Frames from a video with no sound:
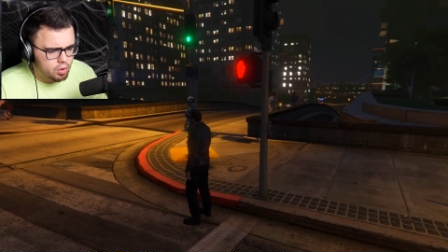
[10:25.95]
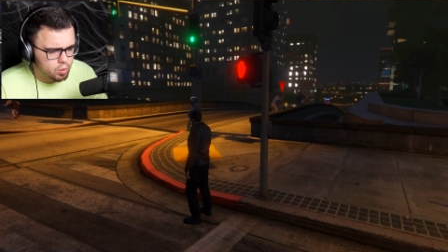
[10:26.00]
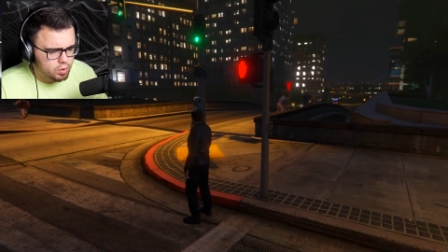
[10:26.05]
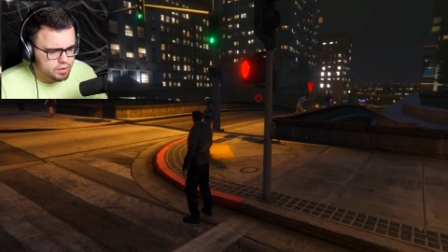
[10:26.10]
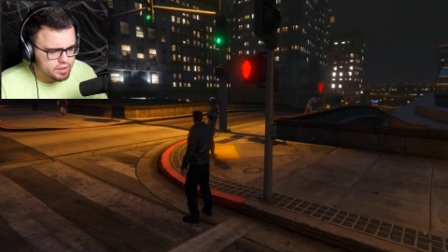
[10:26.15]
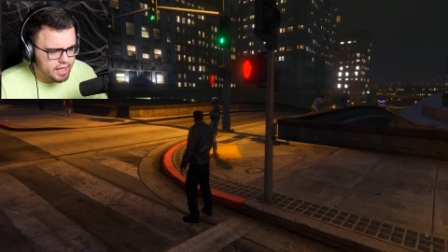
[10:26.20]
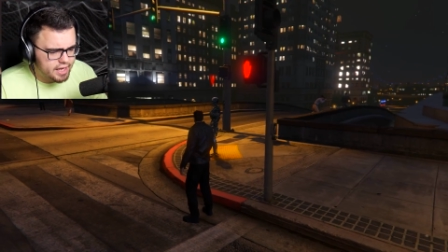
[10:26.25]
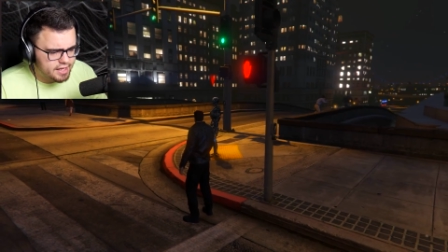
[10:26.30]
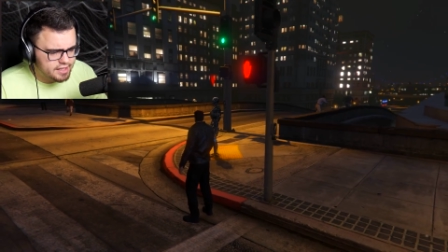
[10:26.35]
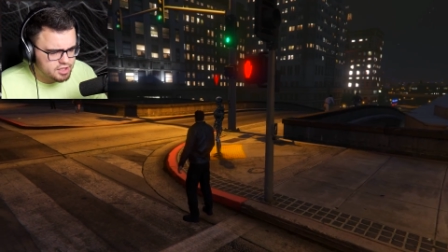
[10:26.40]

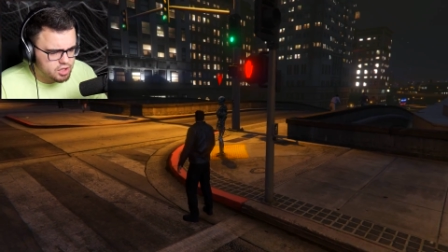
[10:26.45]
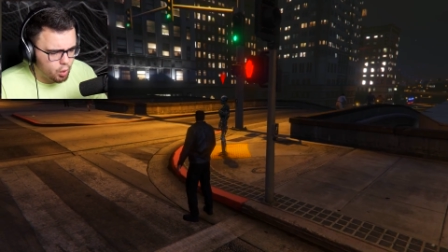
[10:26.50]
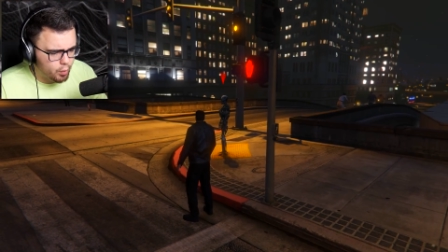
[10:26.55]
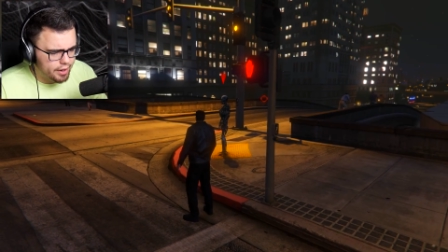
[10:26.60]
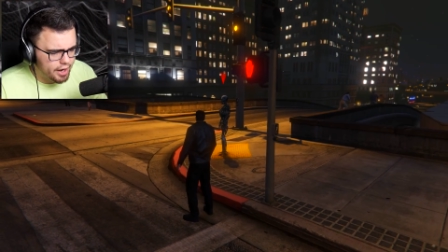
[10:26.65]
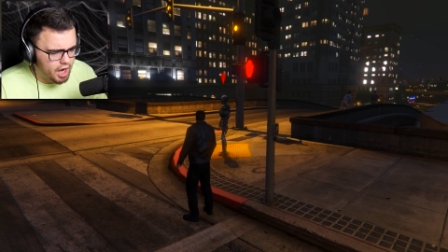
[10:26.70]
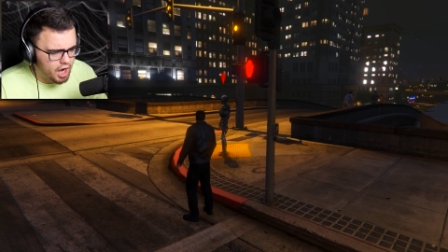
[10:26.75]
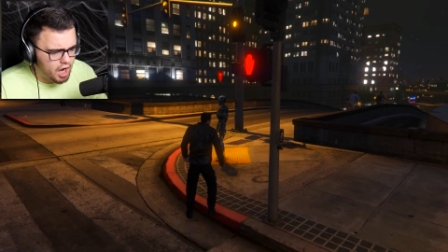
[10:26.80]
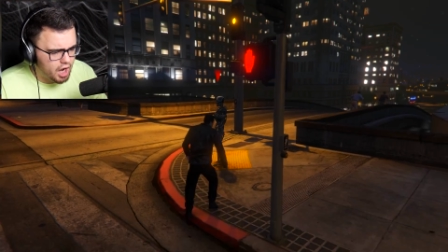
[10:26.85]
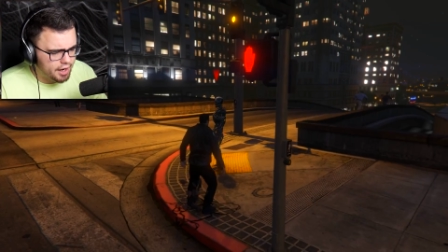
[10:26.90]
What the heck is
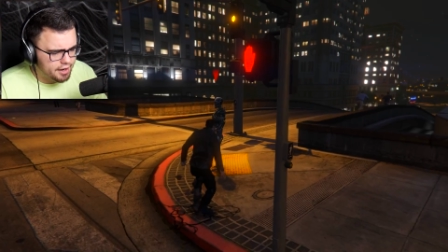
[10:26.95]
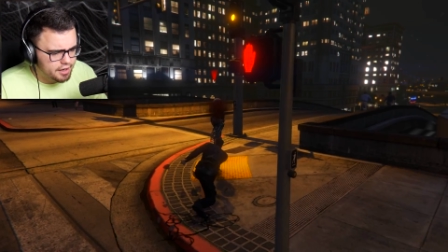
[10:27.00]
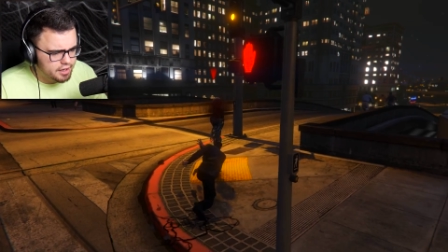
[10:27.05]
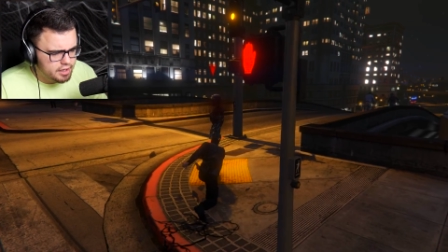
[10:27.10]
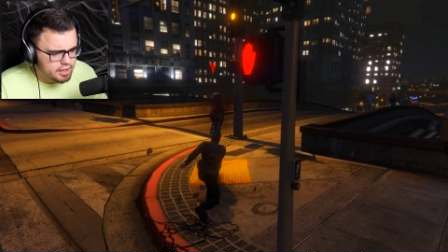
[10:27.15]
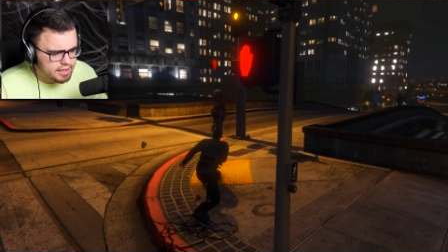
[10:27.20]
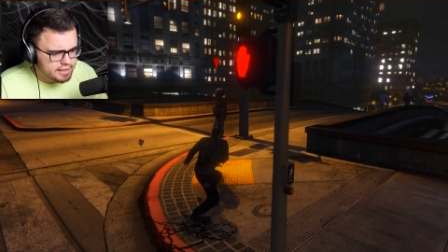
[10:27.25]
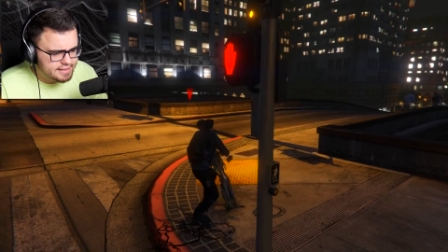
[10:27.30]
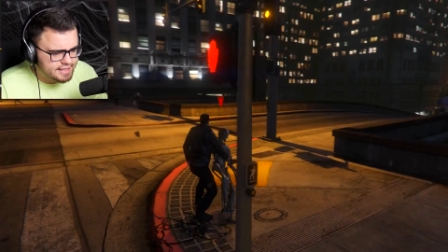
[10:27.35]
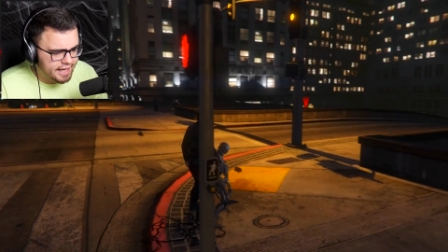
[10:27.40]
going on?
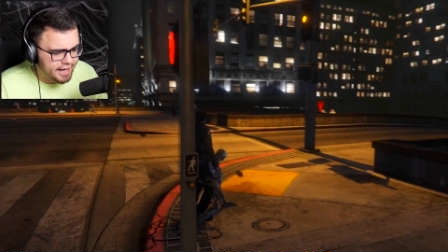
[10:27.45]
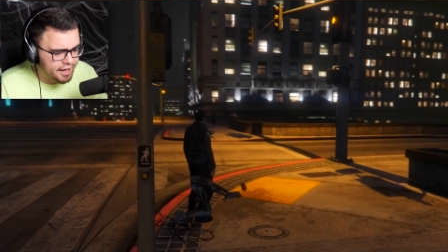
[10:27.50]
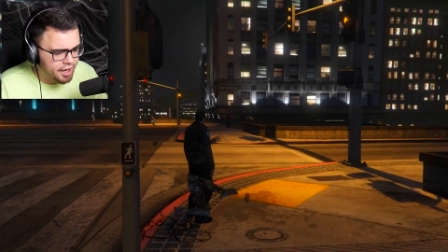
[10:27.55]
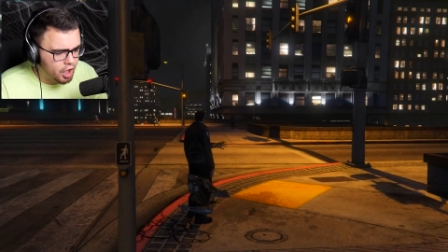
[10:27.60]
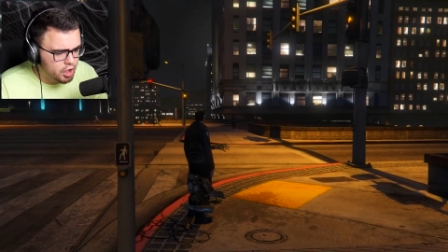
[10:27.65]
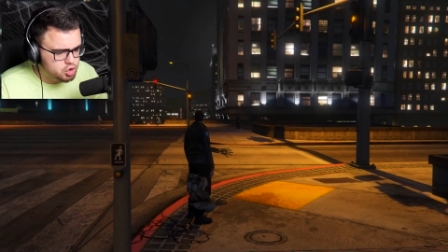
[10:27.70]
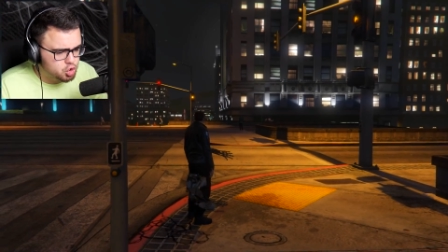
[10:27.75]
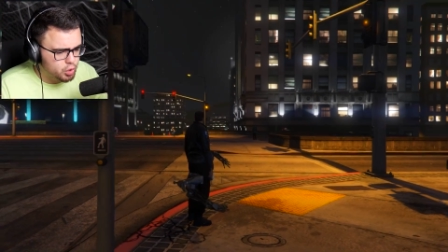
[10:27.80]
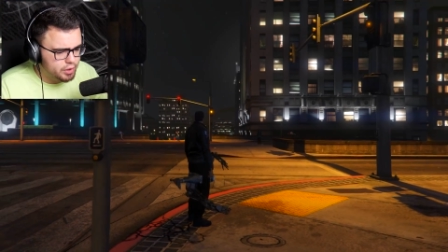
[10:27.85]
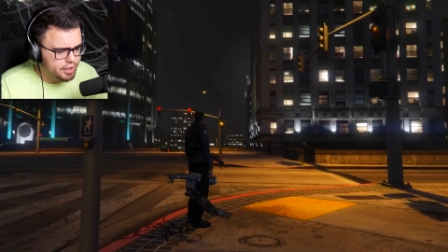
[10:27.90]

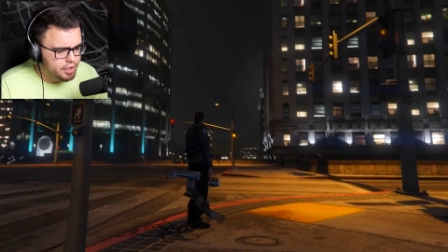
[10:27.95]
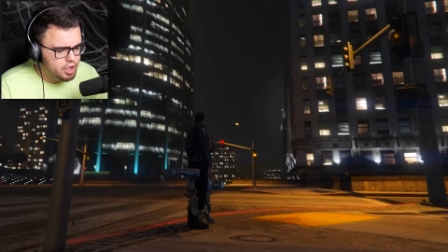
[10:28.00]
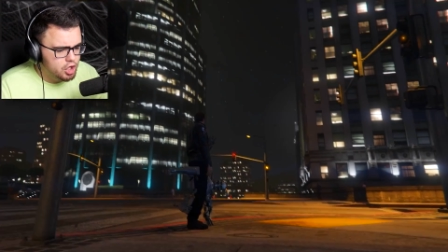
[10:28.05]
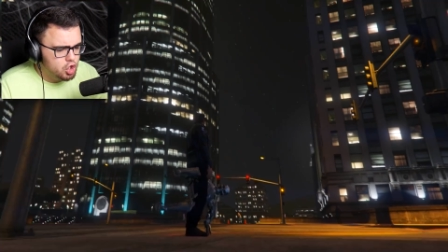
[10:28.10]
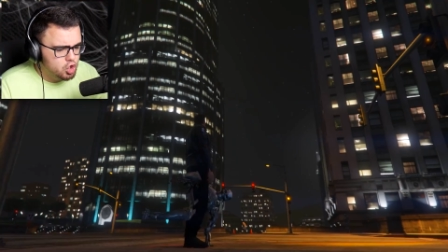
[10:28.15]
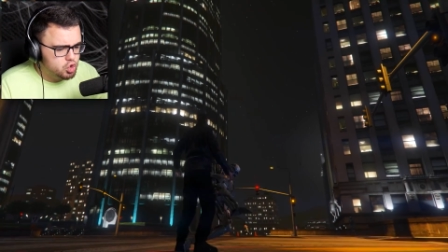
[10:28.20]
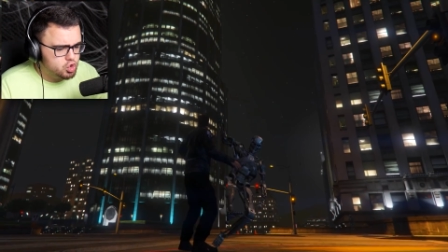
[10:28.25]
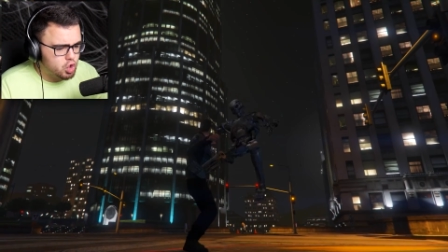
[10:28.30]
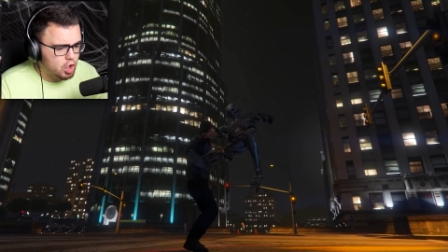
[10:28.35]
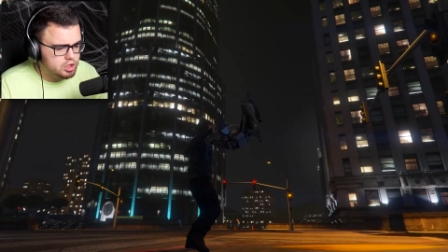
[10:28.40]
T-800,
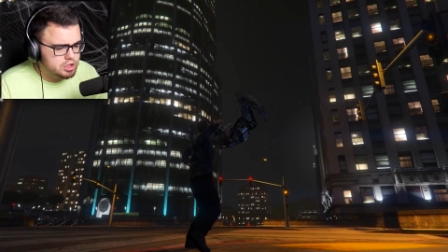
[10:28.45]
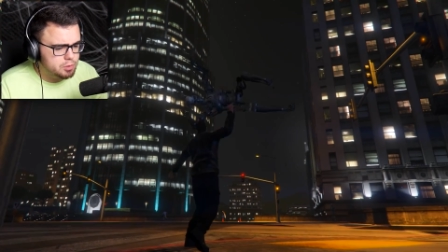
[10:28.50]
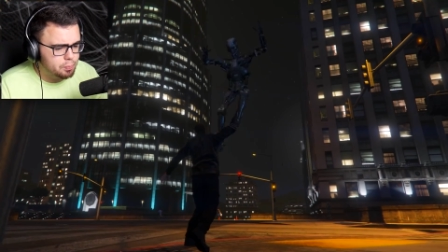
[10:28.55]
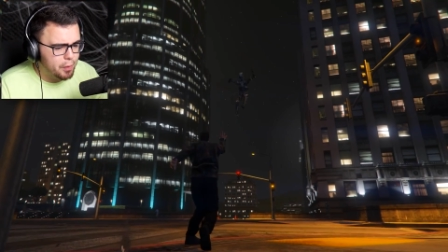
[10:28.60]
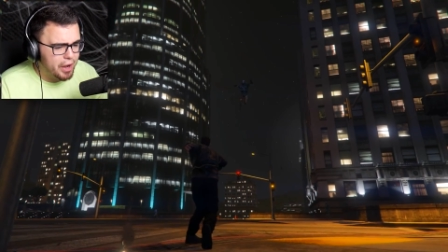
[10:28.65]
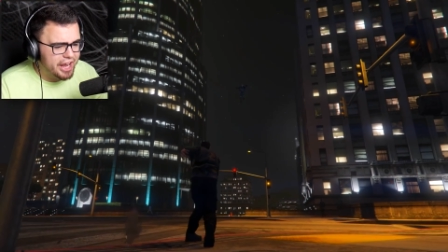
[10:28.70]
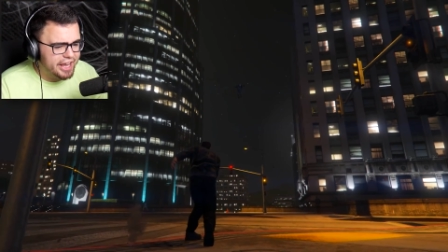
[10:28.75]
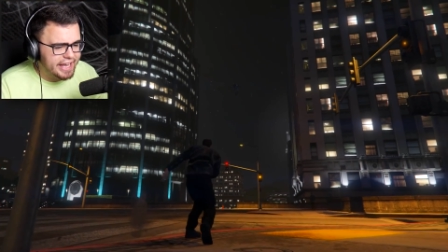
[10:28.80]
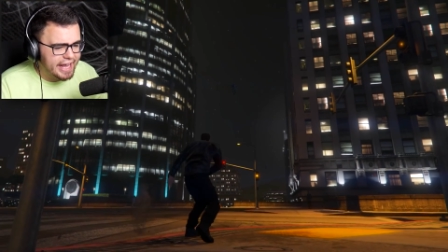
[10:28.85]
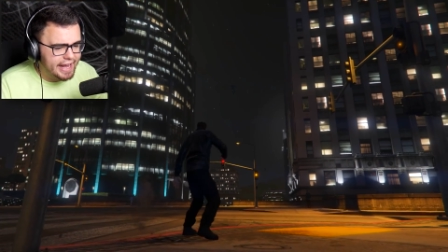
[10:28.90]
start
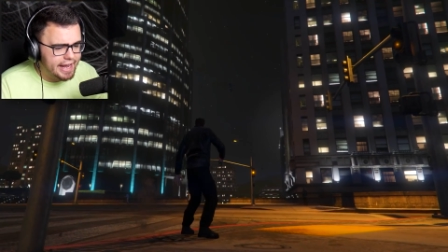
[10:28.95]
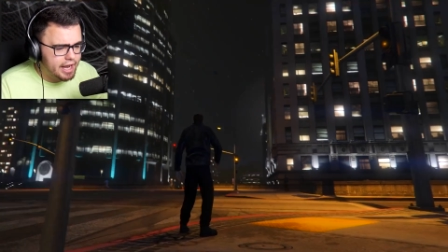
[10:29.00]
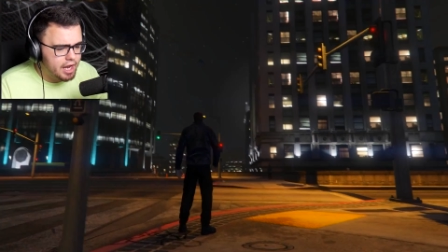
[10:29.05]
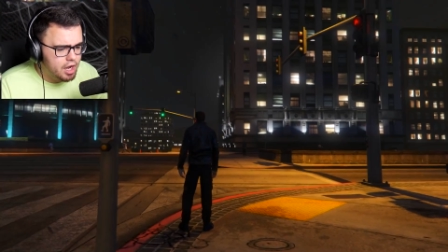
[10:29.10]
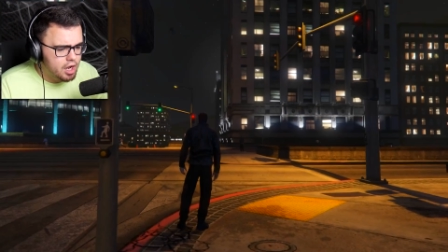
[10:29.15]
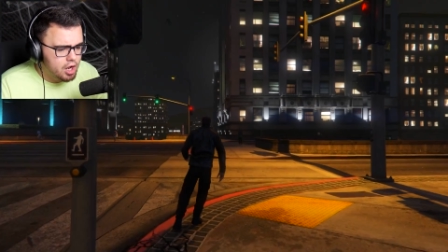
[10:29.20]
speaking!